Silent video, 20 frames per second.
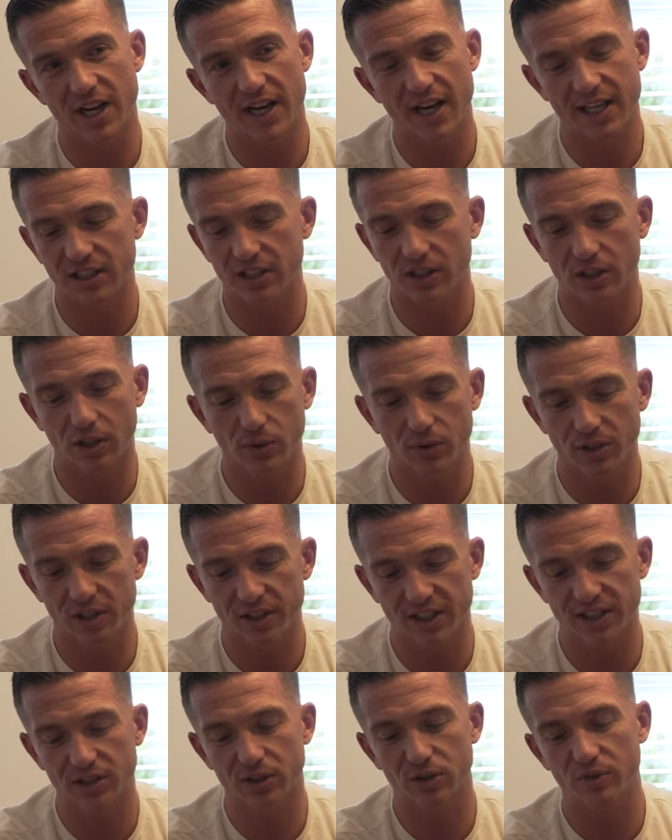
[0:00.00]
and that's including,
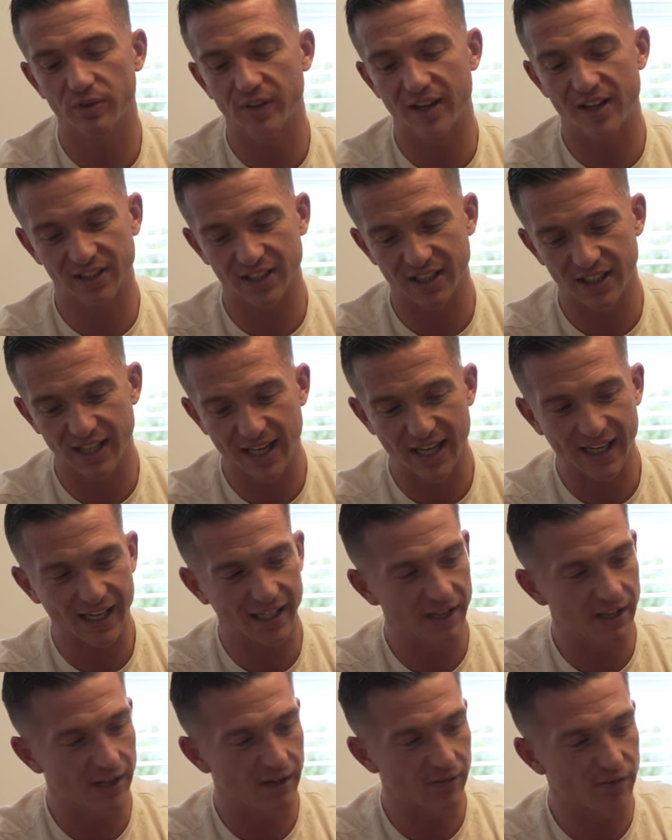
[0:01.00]
since
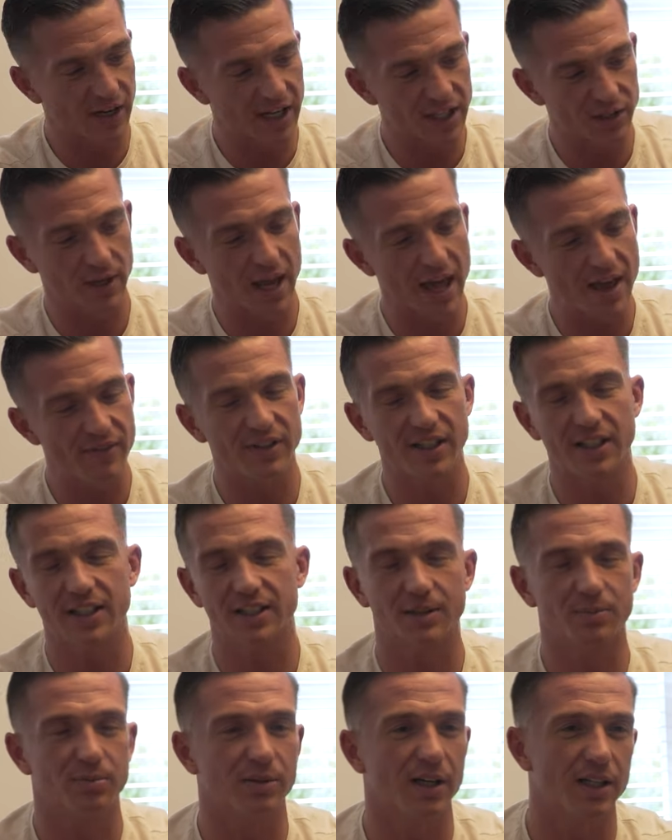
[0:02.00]
2008, the rates were heavily
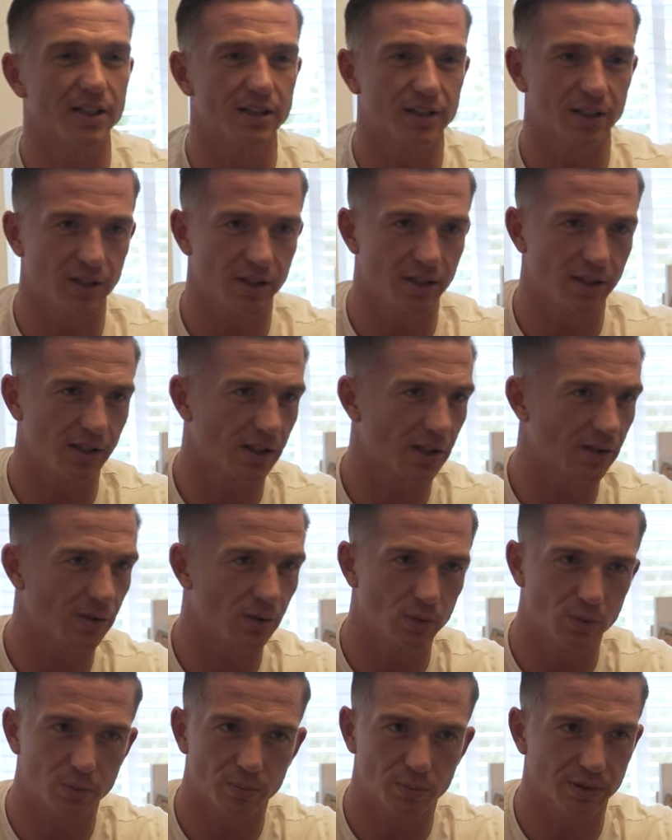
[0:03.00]
suppressed. Yeah. So, you know,
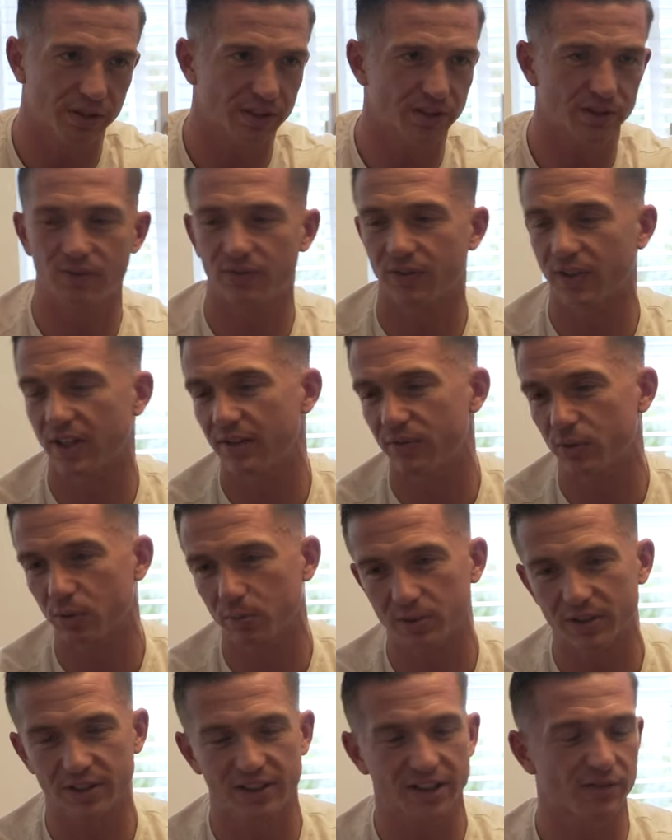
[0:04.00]
0.25,
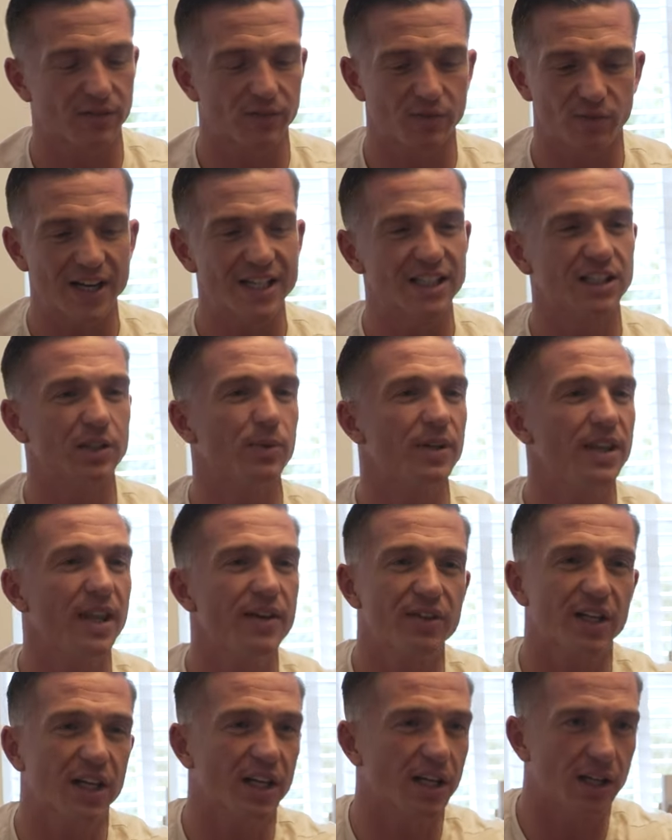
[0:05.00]
0.7 rates that were
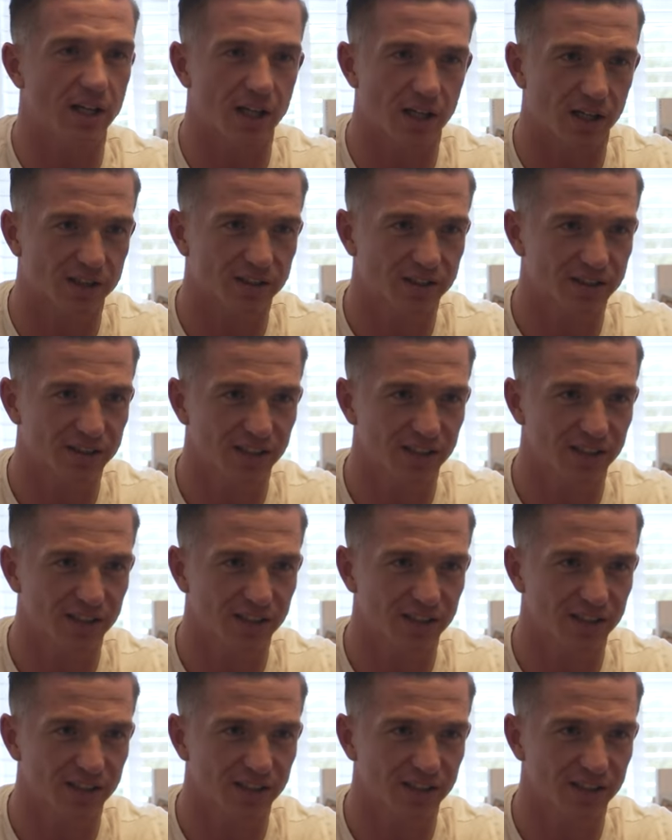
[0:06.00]
never going to last.